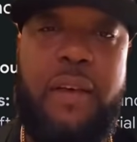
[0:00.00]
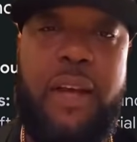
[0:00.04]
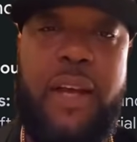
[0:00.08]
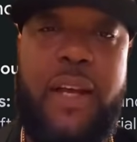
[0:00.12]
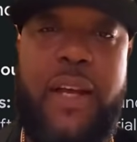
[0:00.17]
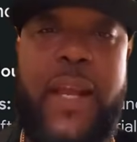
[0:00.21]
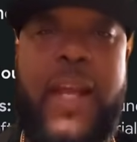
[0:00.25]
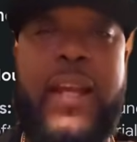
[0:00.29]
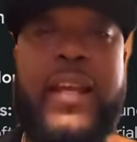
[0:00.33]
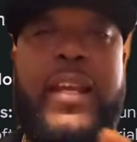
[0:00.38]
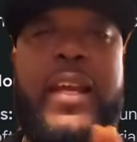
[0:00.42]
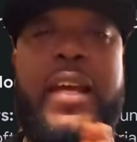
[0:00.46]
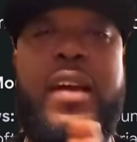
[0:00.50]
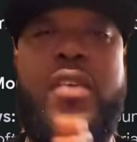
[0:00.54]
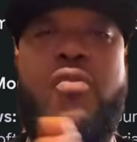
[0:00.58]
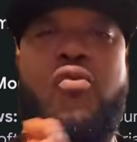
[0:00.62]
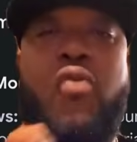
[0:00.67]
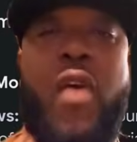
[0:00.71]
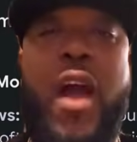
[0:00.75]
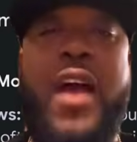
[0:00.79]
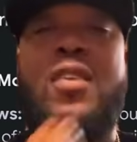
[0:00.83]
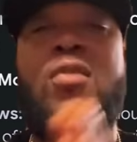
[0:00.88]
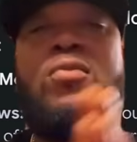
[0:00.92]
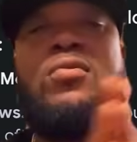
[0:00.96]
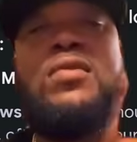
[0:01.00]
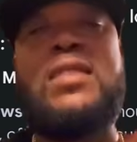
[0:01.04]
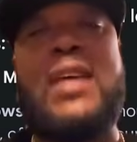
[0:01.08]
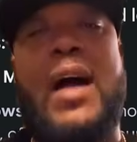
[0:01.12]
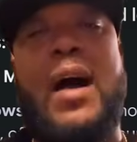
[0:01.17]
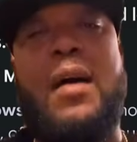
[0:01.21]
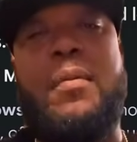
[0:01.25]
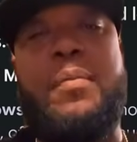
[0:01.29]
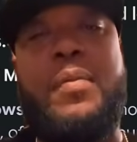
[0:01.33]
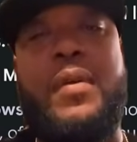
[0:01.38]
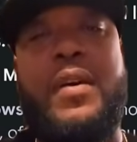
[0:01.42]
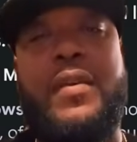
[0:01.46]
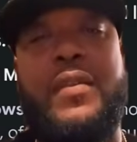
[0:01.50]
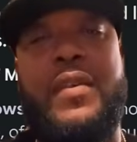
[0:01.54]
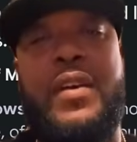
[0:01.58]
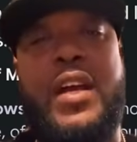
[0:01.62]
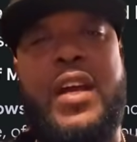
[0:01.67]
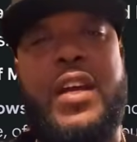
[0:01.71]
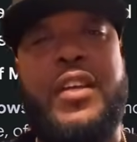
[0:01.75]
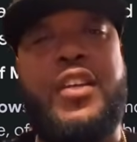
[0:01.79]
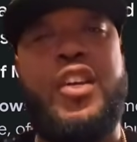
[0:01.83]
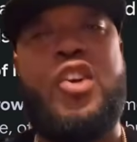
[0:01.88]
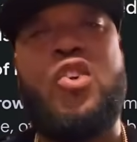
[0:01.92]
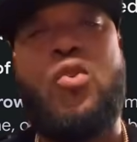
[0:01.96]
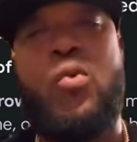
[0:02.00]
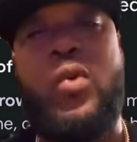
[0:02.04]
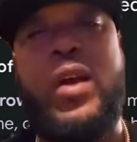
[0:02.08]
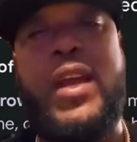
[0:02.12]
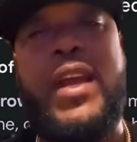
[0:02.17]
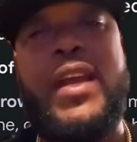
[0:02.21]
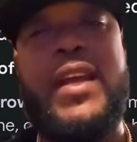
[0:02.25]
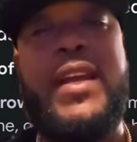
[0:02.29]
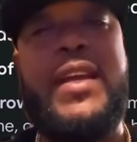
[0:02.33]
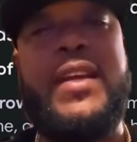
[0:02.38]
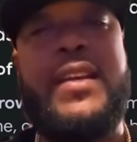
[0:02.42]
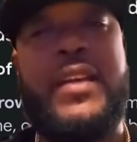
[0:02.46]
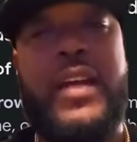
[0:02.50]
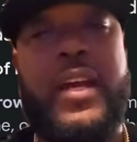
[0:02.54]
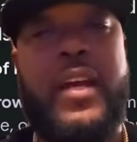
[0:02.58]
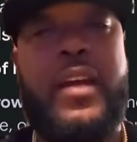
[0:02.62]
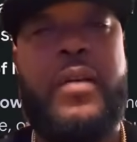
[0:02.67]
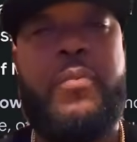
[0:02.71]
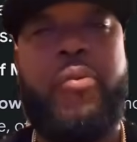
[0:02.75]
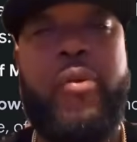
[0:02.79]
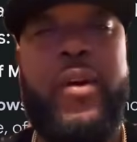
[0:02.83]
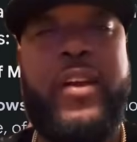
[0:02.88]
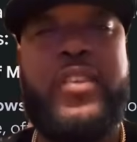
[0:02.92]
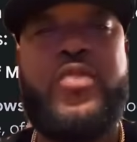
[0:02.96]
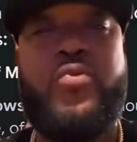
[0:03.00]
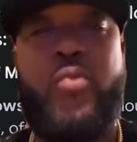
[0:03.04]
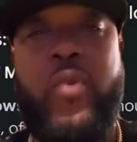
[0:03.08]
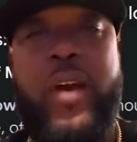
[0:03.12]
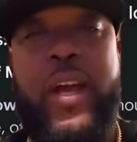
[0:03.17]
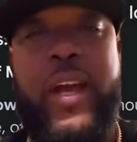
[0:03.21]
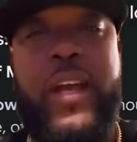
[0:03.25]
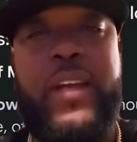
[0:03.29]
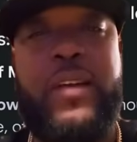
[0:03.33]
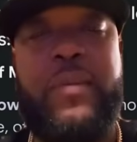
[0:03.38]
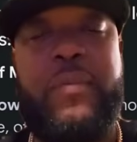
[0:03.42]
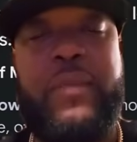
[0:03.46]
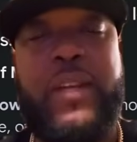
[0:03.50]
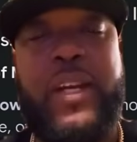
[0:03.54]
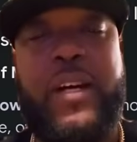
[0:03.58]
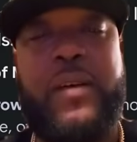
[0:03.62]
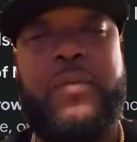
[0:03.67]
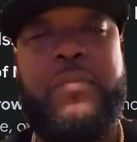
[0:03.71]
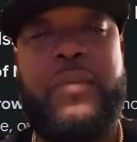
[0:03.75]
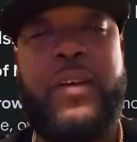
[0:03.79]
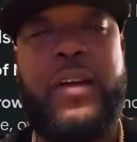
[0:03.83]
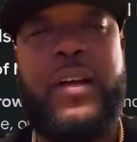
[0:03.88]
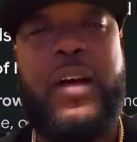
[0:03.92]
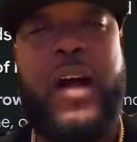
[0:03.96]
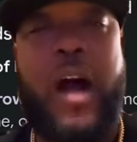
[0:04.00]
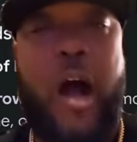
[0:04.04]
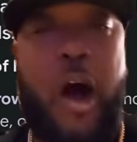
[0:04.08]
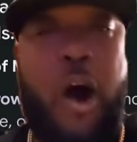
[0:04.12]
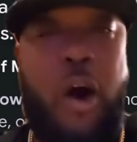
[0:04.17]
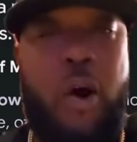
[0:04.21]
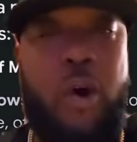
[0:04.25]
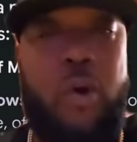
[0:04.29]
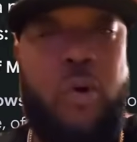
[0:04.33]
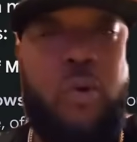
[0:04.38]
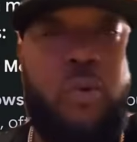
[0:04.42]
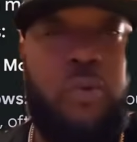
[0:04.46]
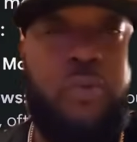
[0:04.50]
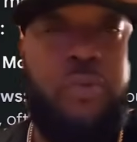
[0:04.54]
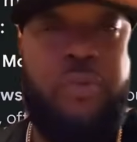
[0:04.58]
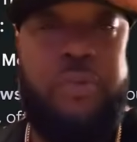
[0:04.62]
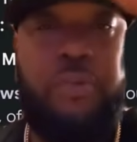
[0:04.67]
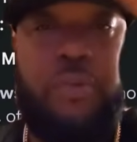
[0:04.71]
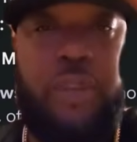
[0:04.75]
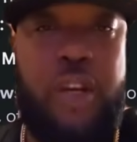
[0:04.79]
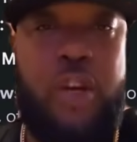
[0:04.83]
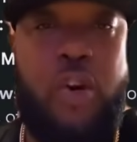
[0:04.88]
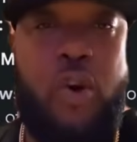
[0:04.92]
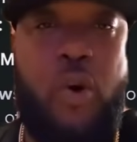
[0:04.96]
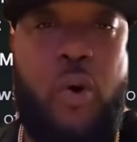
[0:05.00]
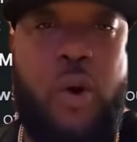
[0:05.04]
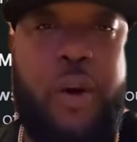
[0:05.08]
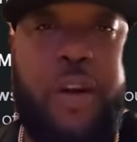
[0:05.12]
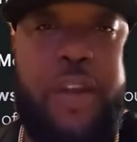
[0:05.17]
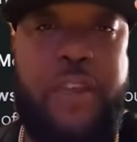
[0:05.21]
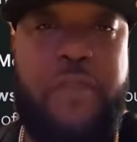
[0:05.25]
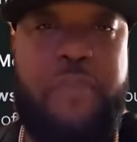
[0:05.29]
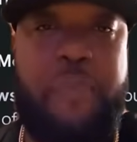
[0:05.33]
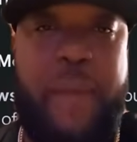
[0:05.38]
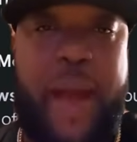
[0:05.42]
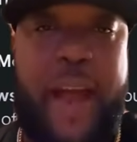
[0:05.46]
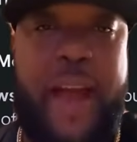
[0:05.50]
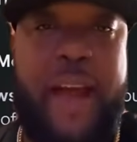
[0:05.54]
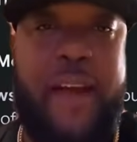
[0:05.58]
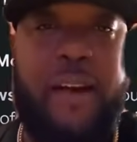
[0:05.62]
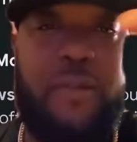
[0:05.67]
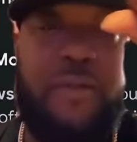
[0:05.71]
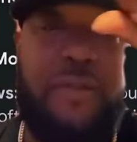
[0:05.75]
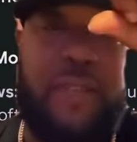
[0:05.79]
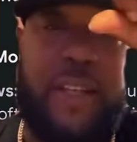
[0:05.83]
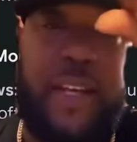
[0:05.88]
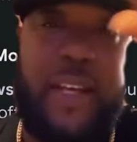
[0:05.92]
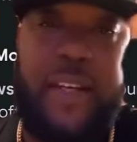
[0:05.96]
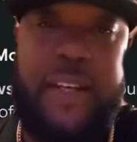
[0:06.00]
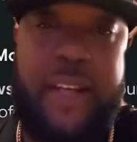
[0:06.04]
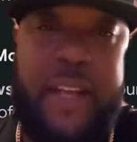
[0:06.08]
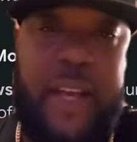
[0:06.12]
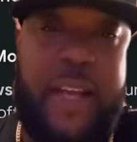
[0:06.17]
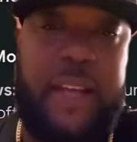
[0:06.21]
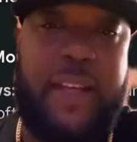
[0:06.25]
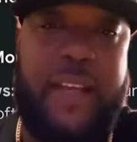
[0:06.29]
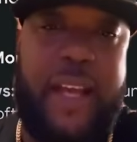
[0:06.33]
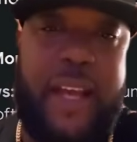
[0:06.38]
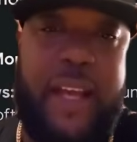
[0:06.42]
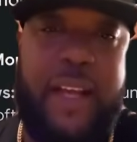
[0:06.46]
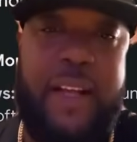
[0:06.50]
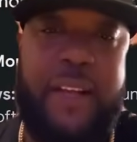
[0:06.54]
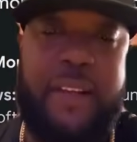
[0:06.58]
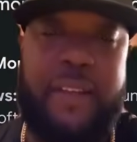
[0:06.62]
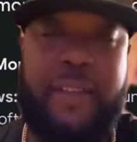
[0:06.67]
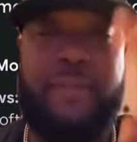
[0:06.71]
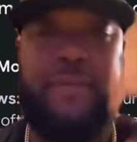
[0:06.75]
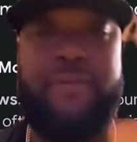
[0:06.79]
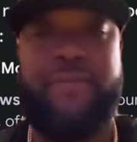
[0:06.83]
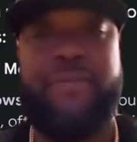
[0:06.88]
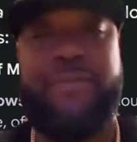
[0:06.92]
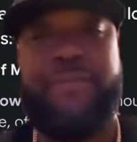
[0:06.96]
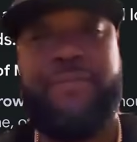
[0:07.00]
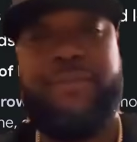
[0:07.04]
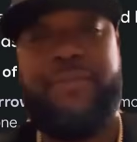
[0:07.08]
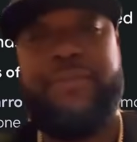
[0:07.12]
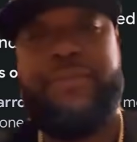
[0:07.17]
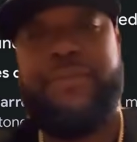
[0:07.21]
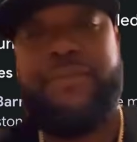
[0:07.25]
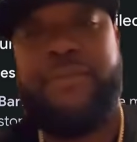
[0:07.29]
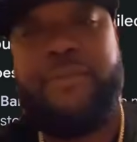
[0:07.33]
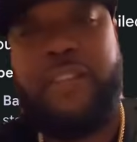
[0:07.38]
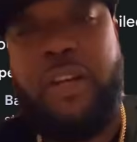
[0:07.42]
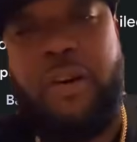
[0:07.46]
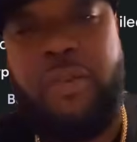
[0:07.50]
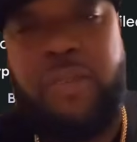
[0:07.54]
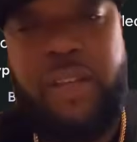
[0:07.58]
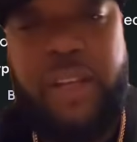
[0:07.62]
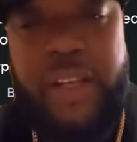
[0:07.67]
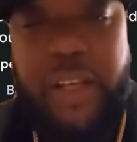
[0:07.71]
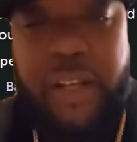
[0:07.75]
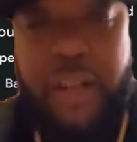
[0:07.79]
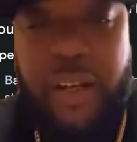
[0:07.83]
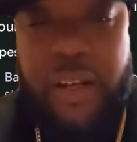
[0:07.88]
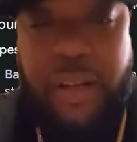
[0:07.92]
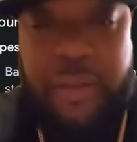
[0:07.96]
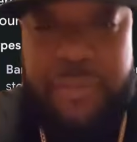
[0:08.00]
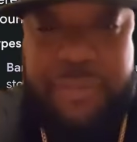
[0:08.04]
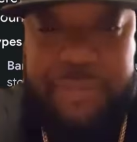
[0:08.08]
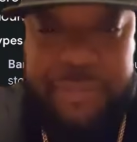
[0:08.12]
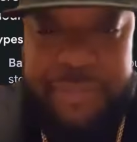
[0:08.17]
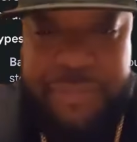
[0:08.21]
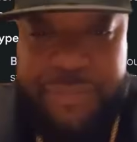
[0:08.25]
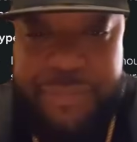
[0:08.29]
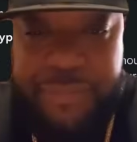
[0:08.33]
And they live right on top of it. The Queen, Prince William, them own the Cornish mounds in England. Go look it up.